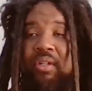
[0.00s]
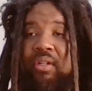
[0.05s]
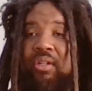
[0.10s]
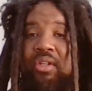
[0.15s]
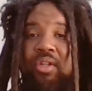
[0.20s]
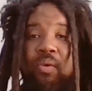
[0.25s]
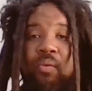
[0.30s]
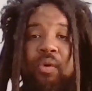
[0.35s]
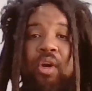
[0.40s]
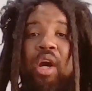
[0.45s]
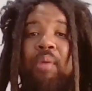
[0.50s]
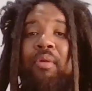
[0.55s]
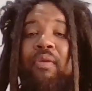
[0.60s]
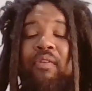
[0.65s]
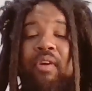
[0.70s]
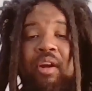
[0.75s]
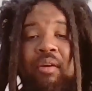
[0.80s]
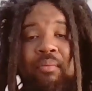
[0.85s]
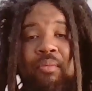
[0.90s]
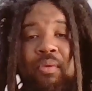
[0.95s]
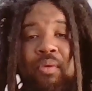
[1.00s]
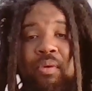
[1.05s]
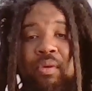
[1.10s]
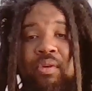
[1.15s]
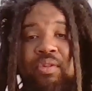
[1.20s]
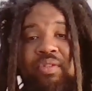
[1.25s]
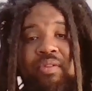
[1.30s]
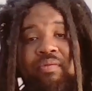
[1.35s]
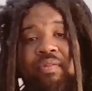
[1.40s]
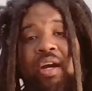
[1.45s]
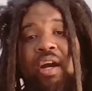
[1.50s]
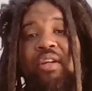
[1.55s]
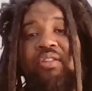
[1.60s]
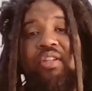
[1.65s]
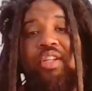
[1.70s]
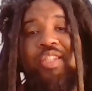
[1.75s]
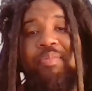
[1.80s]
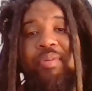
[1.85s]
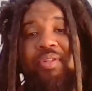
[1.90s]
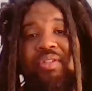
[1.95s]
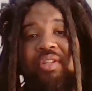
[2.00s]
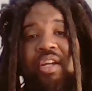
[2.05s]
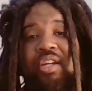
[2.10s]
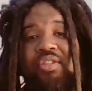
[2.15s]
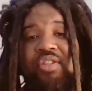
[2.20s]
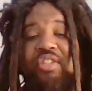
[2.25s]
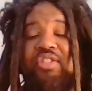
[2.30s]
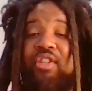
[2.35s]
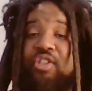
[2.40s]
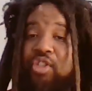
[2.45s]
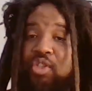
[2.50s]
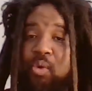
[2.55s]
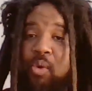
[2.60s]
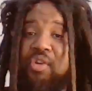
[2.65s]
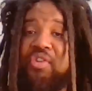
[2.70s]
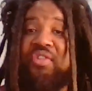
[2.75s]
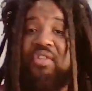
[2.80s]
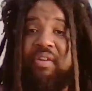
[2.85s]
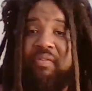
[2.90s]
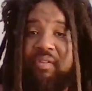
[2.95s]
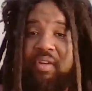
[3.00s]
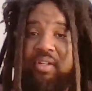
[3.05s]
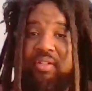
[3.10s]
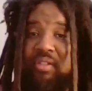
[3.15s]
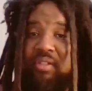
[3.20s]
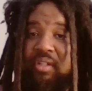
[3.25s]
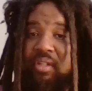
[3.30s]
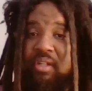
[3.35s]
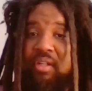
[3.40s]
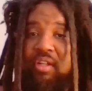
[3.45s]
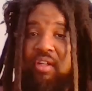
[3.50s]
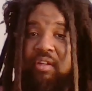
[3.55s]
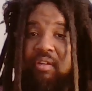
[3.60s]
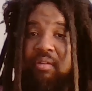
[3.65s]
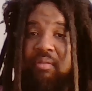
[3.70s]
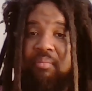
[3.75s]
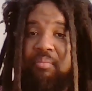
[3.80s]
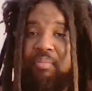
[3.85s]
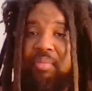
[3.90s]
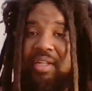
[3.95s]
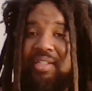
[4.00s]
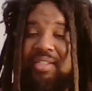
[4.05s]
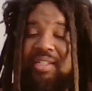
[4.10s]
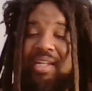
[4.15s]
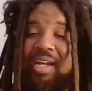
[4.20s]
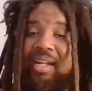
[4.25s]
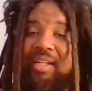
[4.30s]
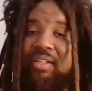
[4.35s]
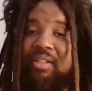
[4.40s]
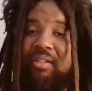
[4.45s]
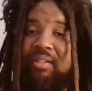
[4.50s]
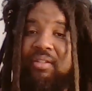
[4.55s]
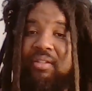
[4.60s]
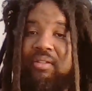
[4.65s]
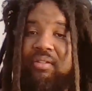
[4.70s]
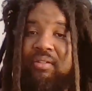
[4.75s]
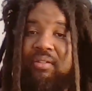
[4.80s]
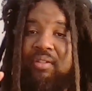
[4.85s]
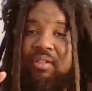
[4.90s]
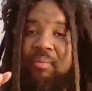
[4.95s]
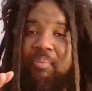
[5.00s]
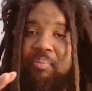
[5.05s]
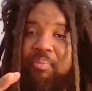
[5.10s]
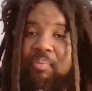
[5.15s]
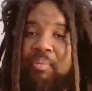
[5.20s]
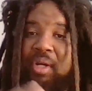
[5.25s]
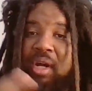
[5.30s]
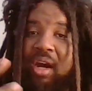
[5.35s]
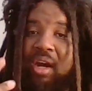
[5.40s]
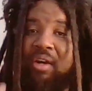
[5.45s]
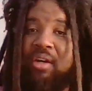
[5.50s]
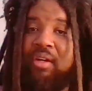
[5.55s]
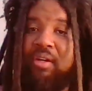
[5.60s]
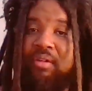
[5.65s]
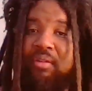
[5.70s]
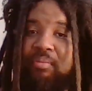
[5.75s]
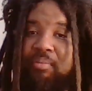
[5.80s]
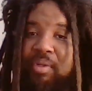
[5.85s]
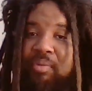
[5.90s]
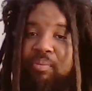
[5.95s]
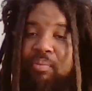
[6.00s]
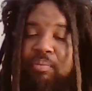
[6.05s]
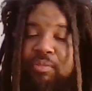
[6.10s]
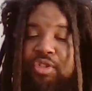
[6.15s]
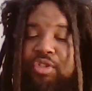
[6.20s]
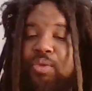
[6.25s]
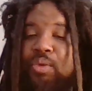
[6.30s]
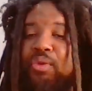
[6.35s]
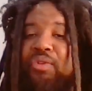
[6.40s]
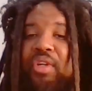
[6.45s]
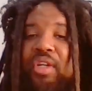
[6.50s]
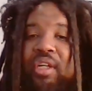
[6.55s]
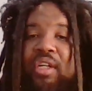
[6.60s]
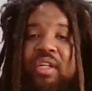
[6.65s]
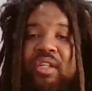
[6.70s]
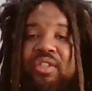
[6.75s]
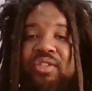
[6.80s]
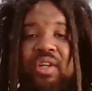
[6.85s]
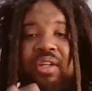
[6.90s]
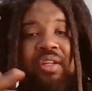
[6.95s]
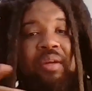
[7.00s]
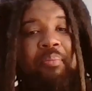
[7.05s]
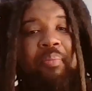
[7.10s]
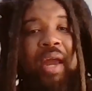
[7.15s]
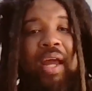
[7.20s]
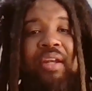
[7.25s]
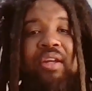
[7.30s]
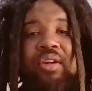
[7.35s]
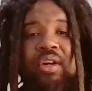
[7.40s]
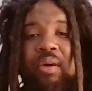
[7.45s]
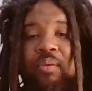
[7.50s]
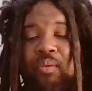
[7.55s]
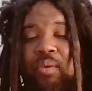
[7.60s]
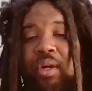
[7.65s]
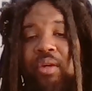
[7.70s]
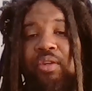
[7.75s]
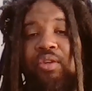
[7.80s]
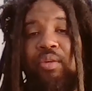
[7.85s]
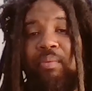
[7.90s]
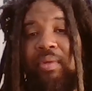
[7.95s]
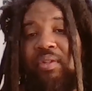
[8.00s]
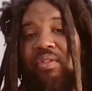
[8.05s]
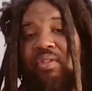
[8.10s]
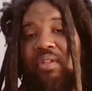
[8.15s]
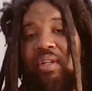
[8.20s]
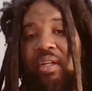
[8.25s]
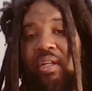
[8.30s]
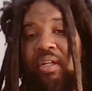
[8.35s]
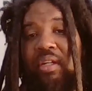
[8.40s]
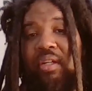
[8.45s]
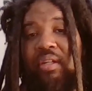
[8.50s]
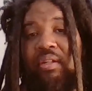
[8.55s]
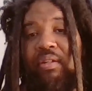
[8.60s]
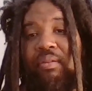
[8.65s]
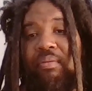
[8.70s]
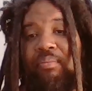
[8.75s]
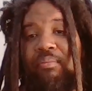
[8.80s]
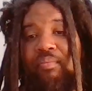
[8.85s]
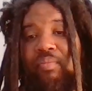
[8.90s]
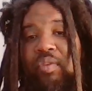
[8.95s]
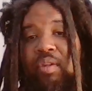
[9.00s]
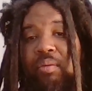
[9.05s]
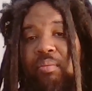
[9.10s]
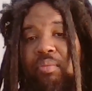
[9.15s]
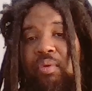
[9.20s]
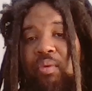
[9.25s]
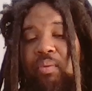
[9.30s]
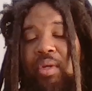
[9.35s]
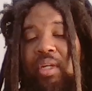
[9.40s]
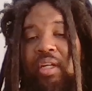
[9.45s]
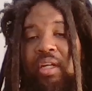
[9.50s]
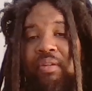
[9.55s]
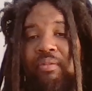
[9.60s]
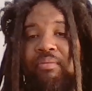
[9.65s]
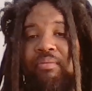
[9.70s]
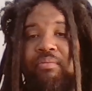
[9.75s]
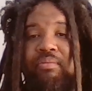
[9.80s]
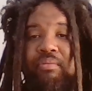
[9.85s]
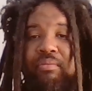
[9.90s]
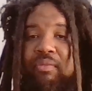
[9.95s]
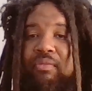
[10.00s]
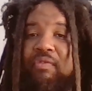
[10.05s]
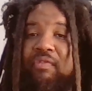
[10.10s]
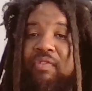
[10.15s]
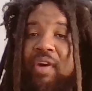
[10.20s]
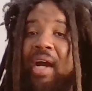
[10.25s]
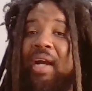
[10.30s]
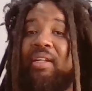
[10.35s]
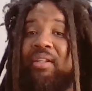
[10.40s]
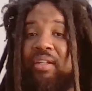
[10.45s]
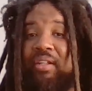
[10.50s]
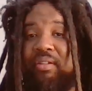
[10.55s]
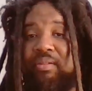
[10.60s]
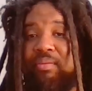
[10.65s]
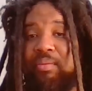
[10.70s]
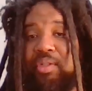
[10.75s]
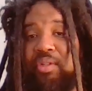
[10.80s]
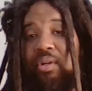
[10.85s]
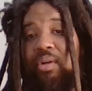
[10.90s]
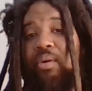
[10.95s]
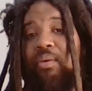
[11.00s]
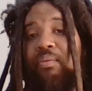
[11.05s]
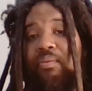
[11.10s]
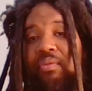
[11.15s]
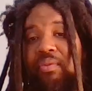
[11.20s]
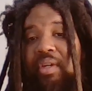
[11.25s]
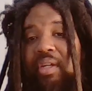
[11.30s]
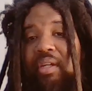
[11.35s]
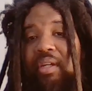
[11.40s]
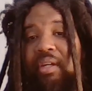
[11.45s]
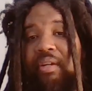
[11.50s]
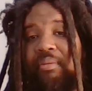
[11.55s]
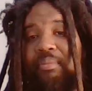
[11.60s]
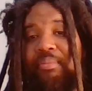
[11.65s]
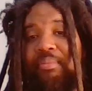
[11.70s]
the realm of our morals and values and expectations. The source of it, but it's not. But truth and goodness aren't dependent on what humans think, but we can find it with our own thinking.